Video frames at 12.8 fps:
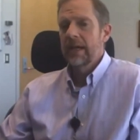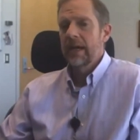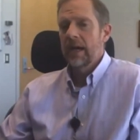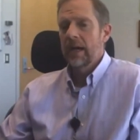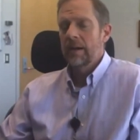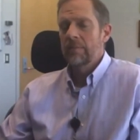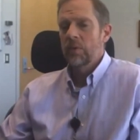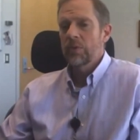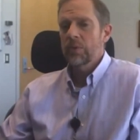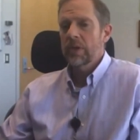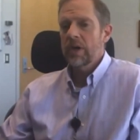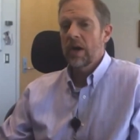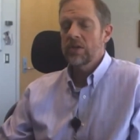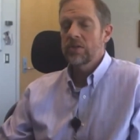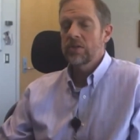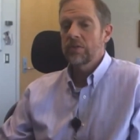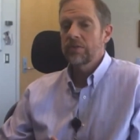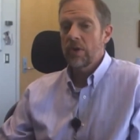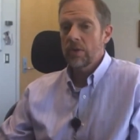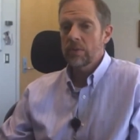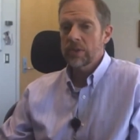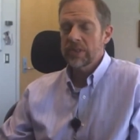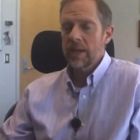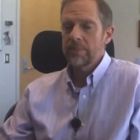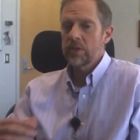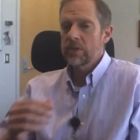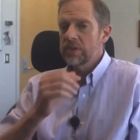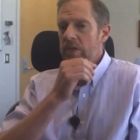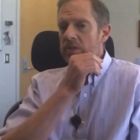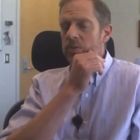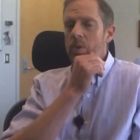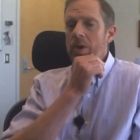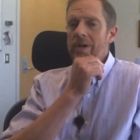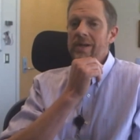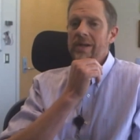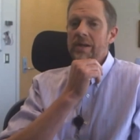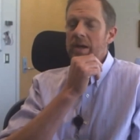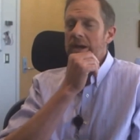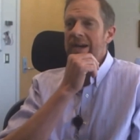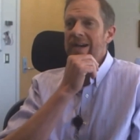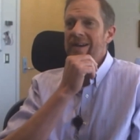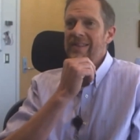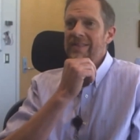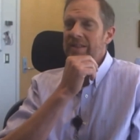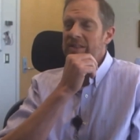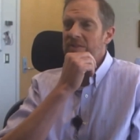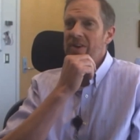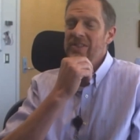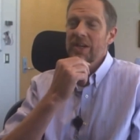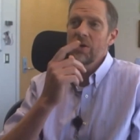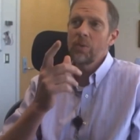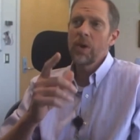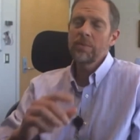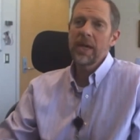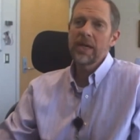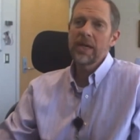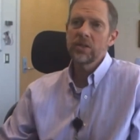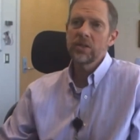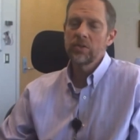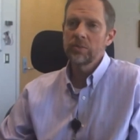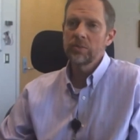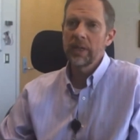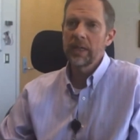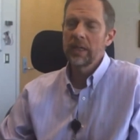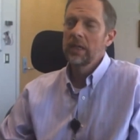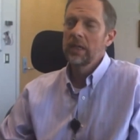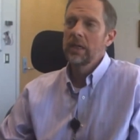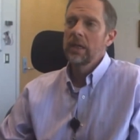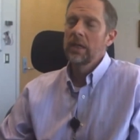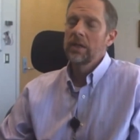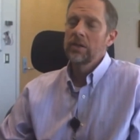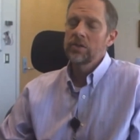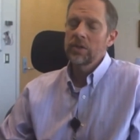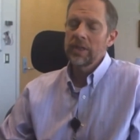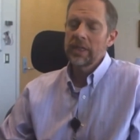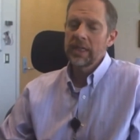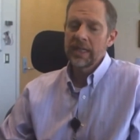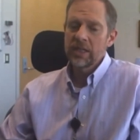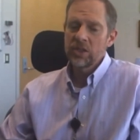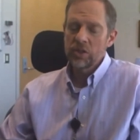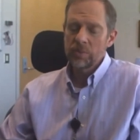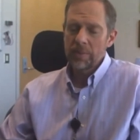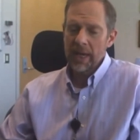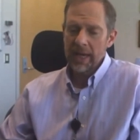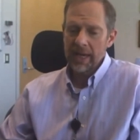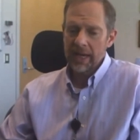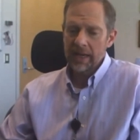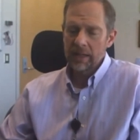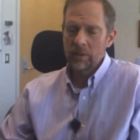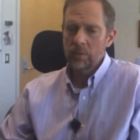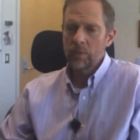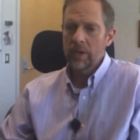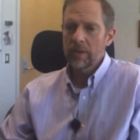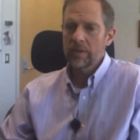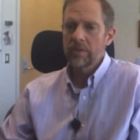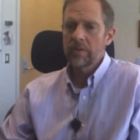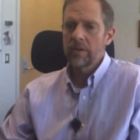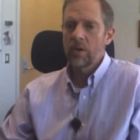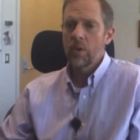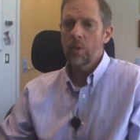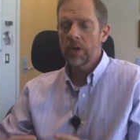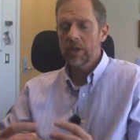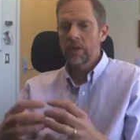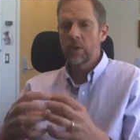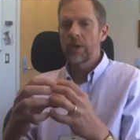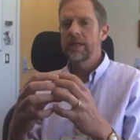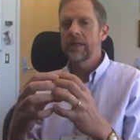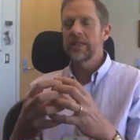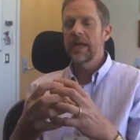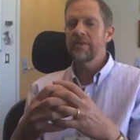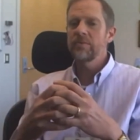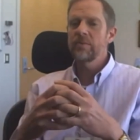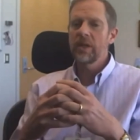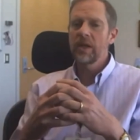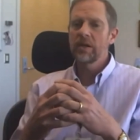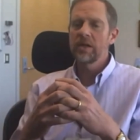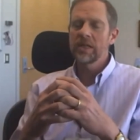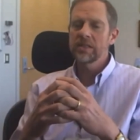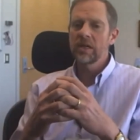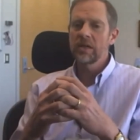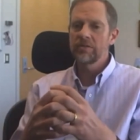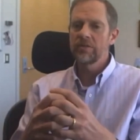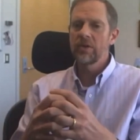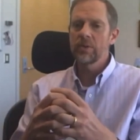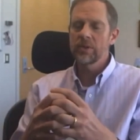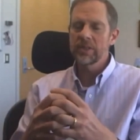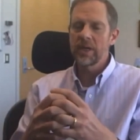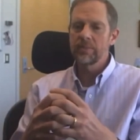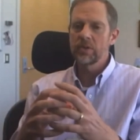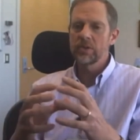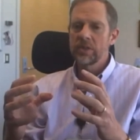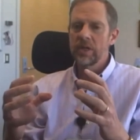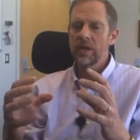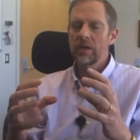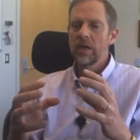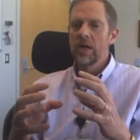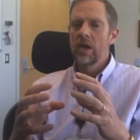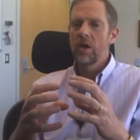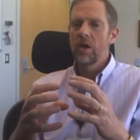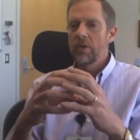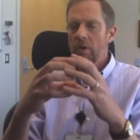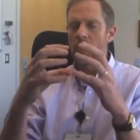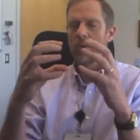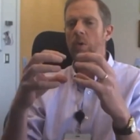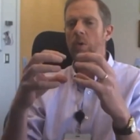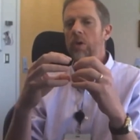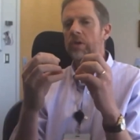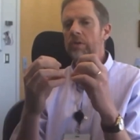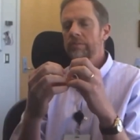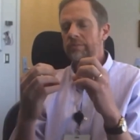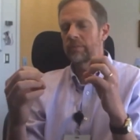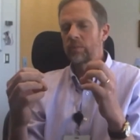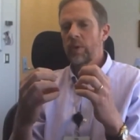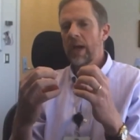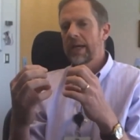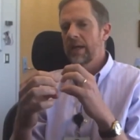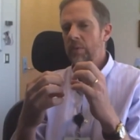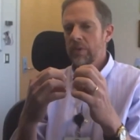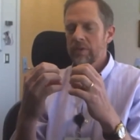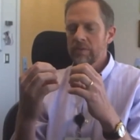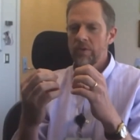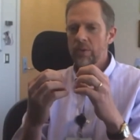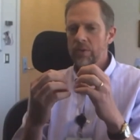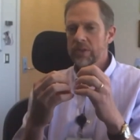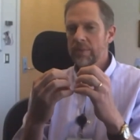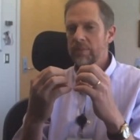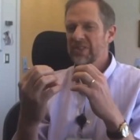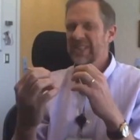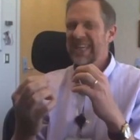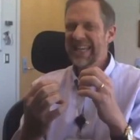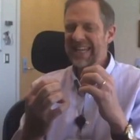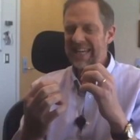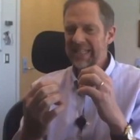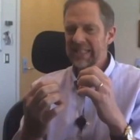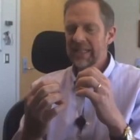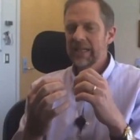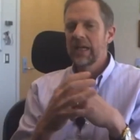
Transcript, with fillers: Um, with regard to photoreceptors, there's one, uh, as far as I know, one patient who's been treated in Japan with organoids. They haven't been, they aren't necessarily photoreceptors. They're the whole retina with photoreceptors in it.